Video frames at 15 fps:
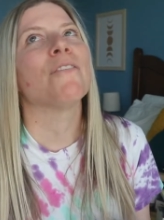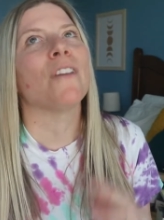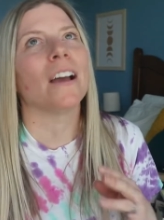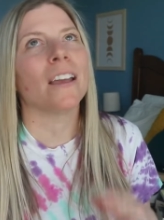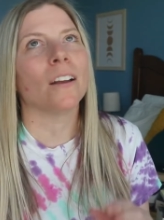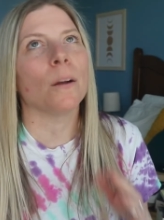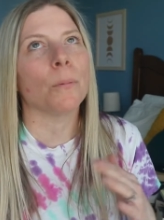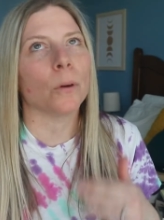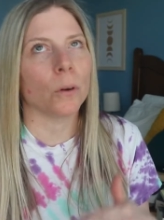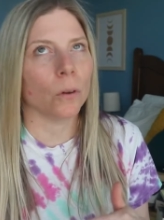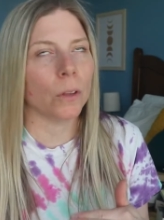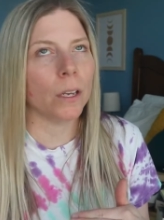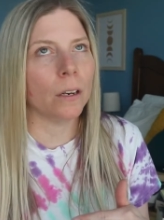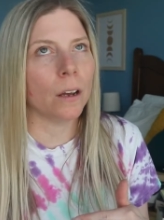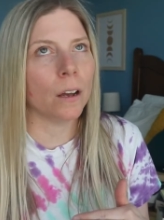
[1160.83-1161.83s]
if I get up
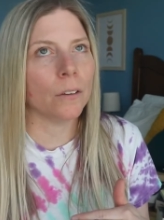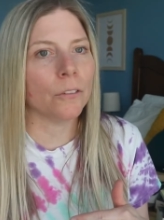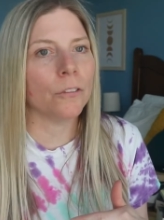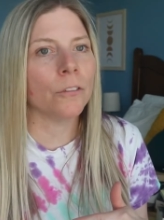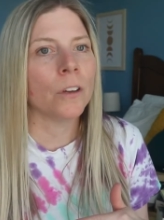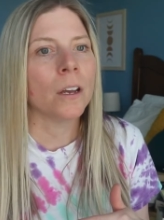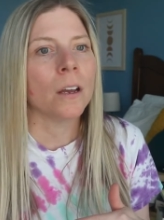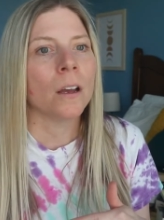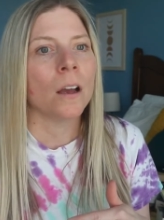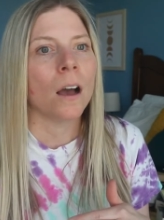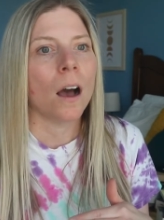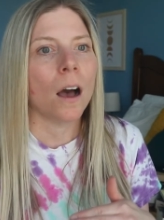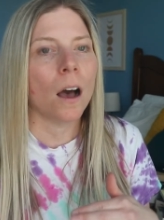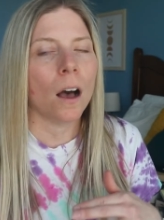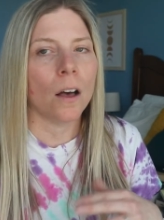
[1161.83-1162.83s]
early enough,
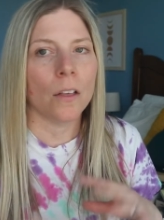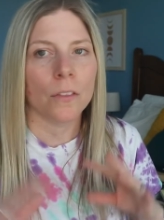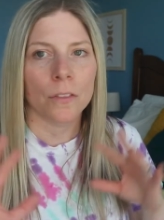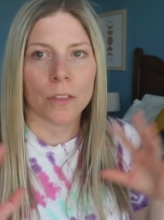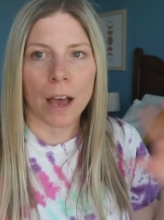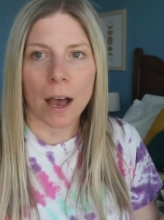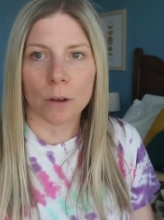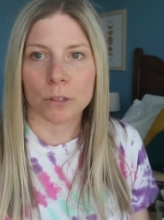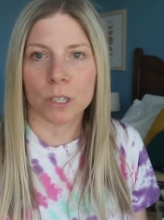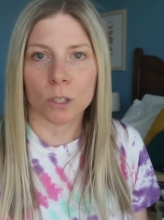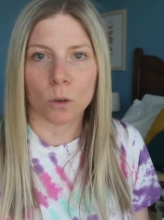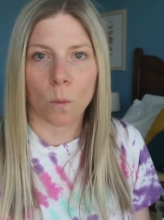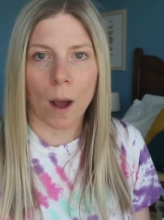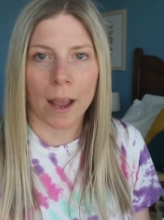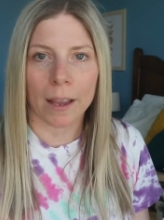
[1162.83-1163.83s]
uh, the house is
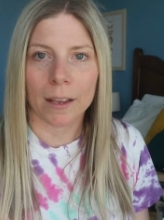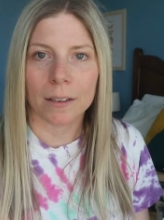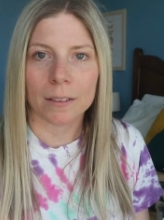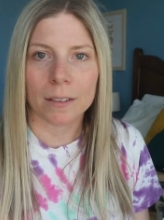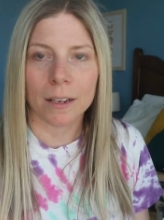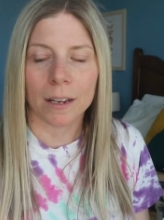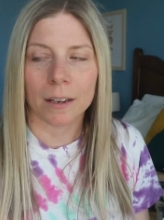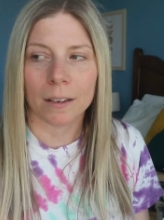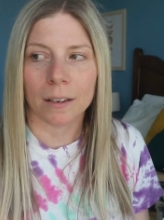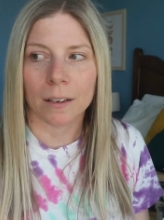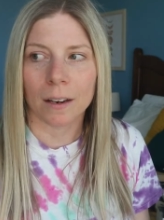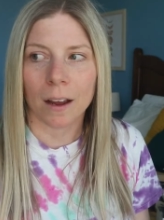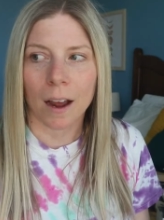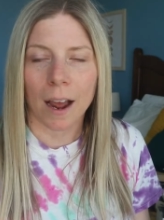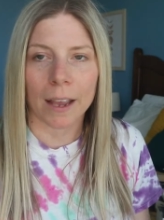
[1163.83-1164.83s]
quiet and
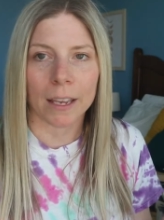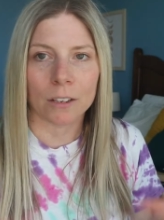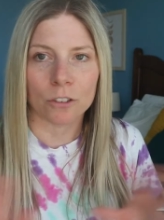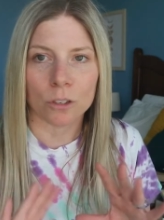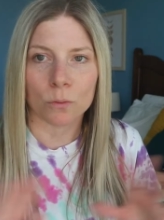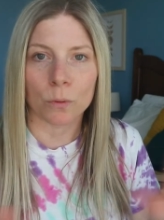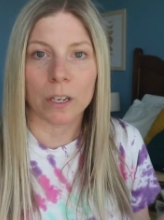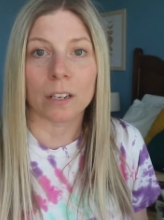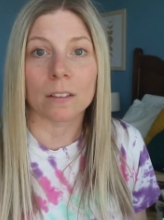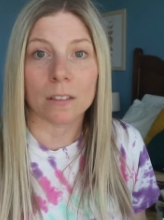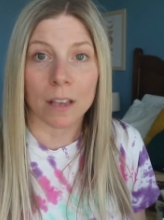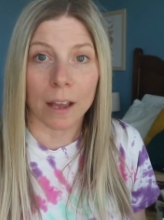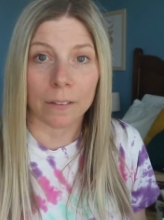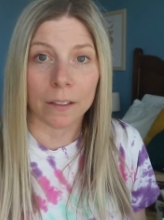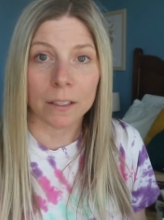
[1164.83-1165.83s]
I can just read in
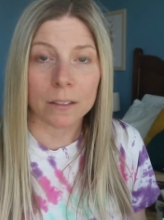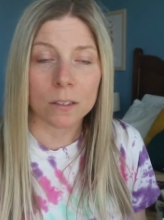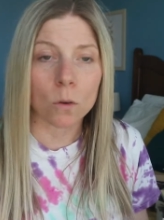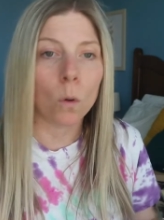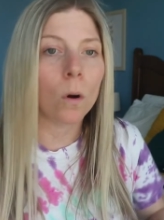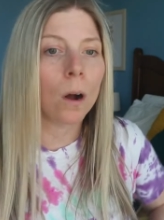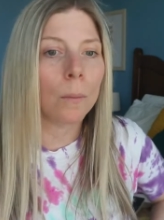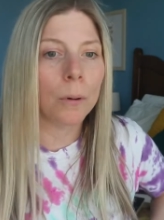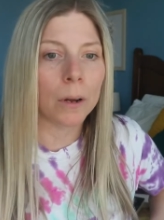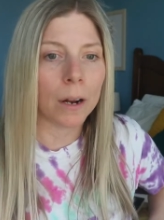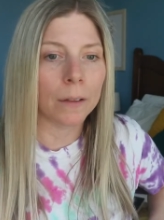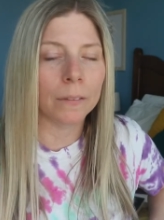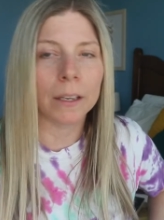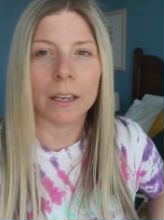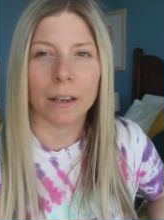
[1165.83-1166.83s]
silence, or I'll put
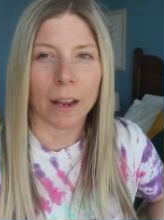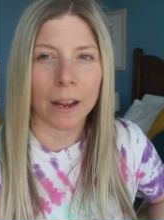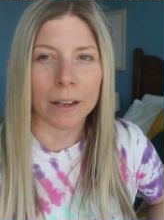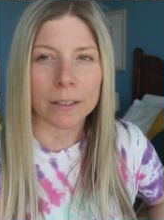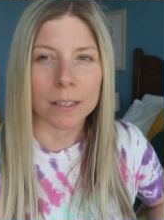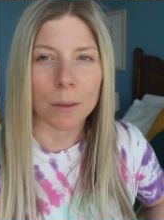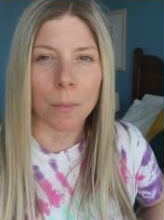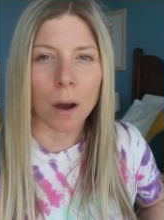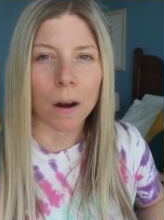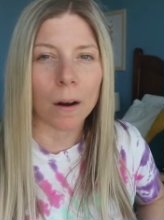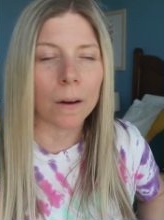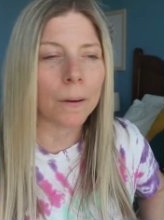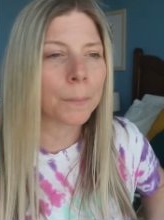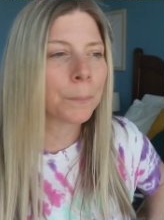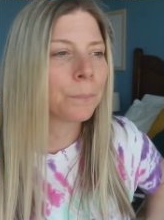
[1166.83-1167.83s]
on like an
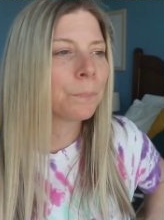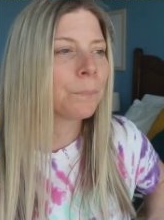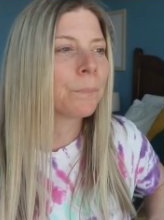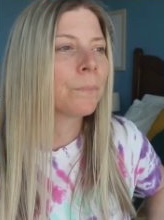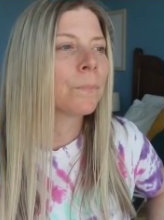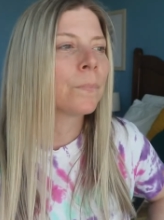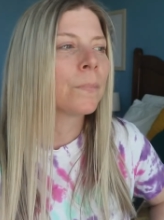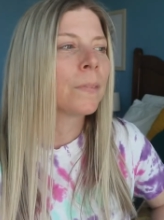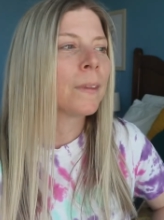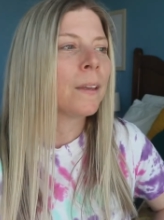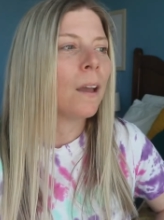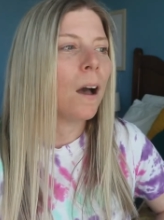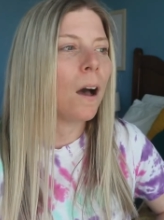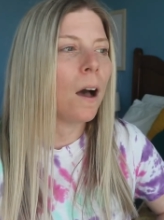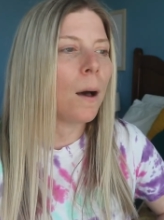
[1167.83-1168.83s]
ASMR. Uh,
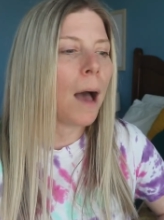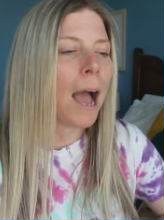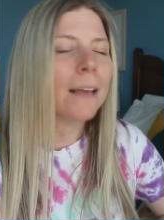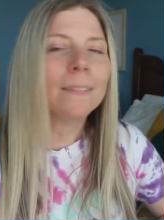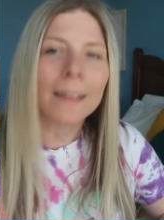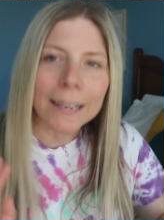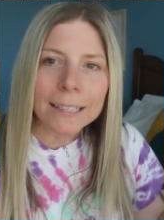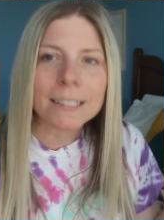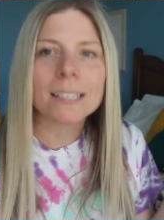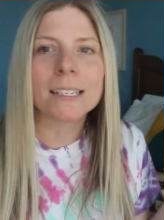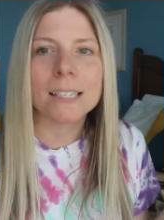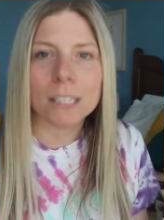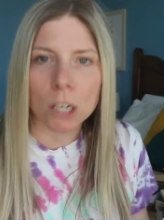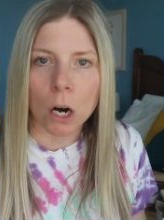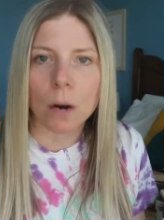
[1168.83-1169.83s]
I like to
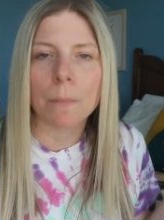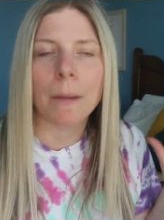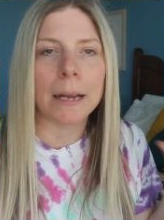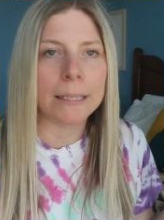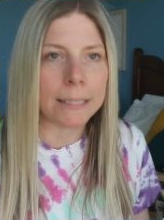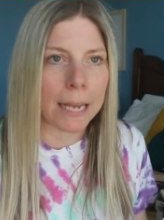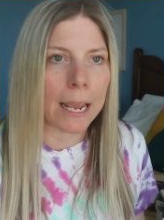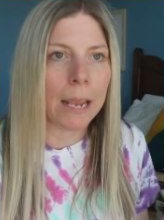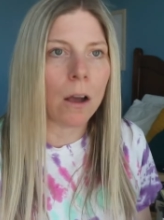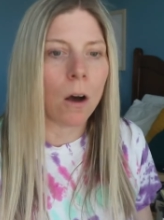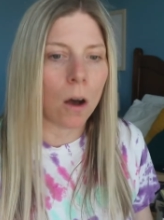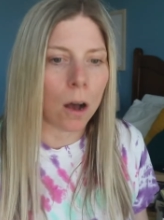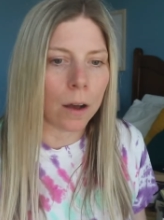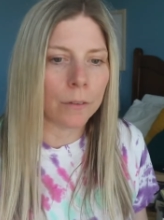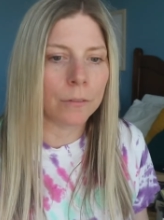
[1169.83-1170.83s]
start my day
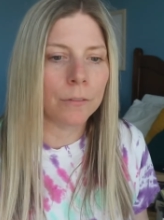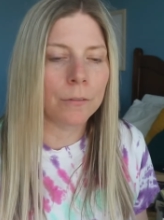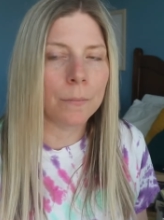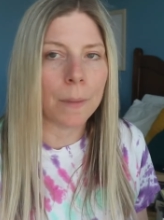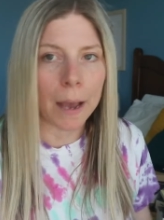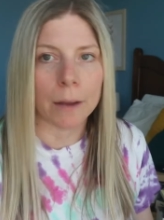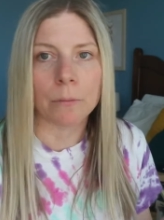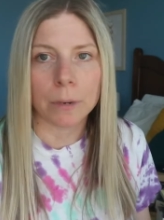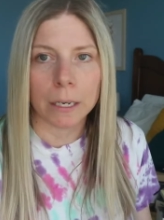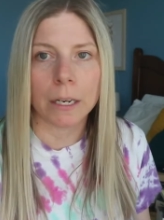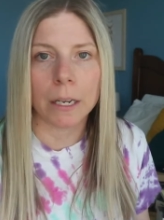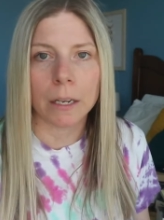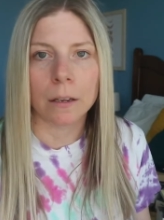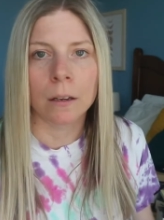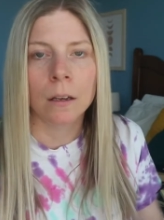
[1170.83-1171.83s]
off by
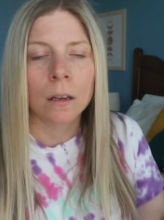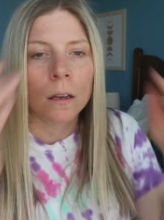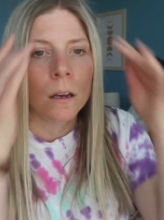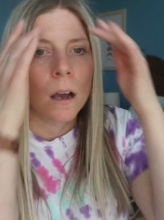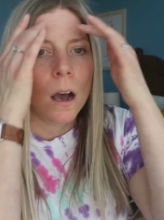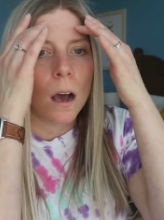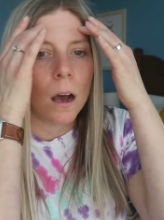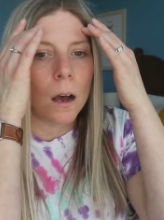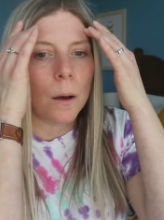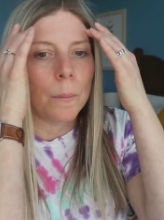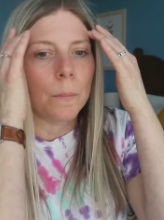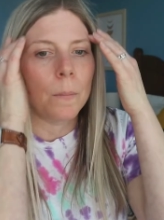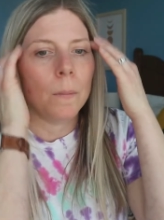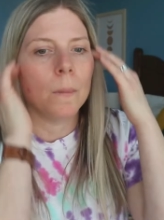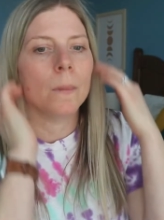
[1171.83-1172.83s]
reading.
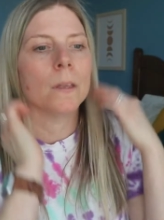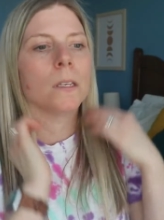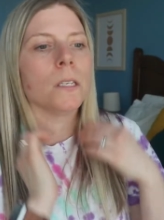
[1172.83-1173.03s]
Um,